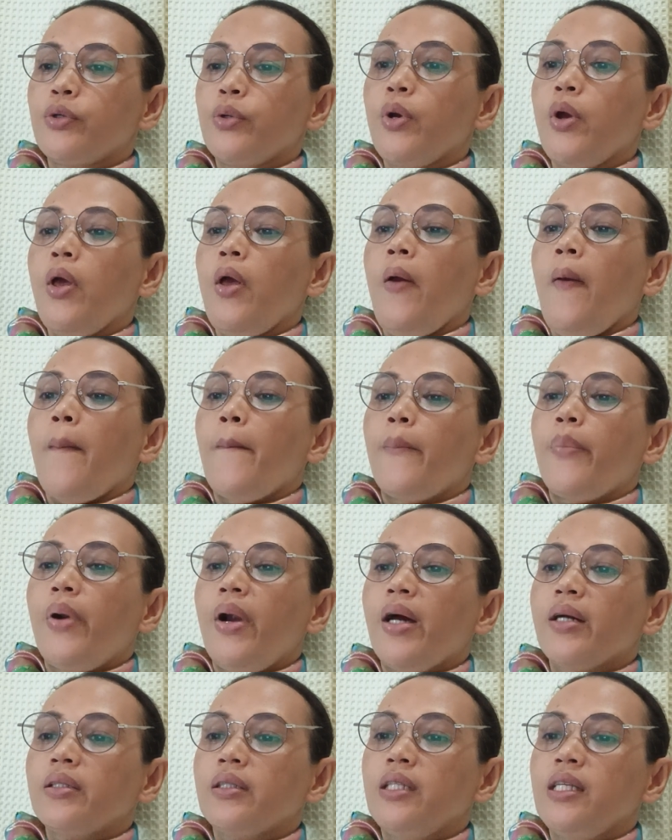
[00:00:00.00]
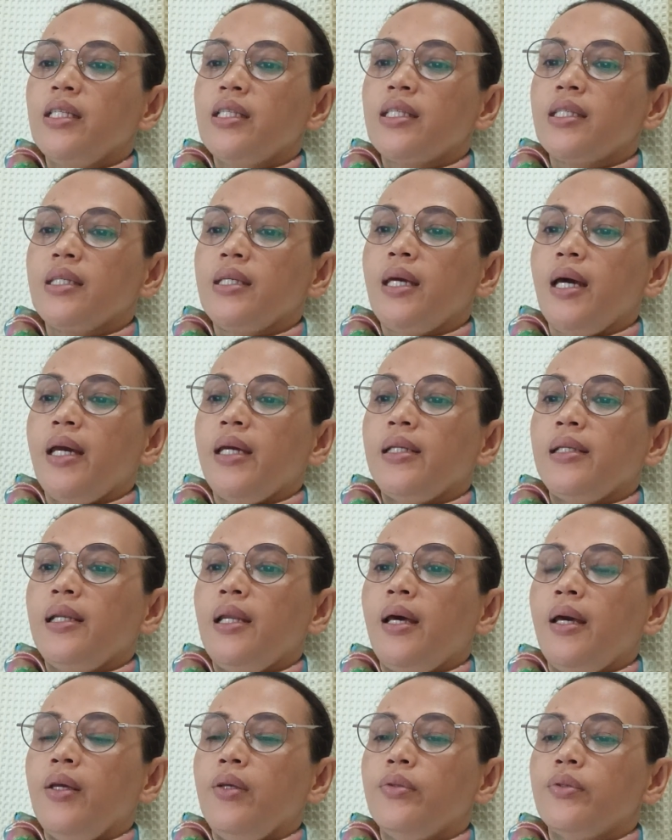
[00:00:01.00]
to practice
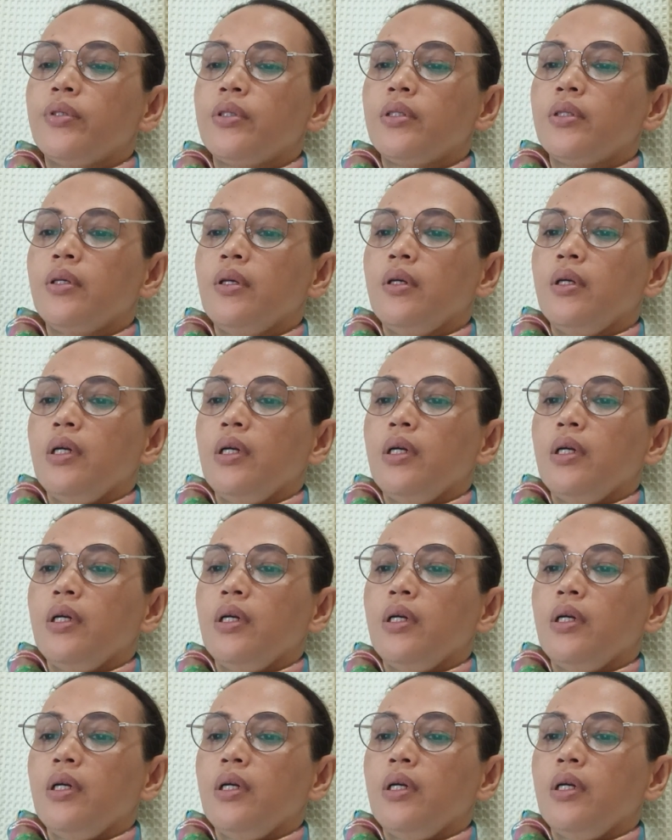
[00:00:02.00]
guidelines.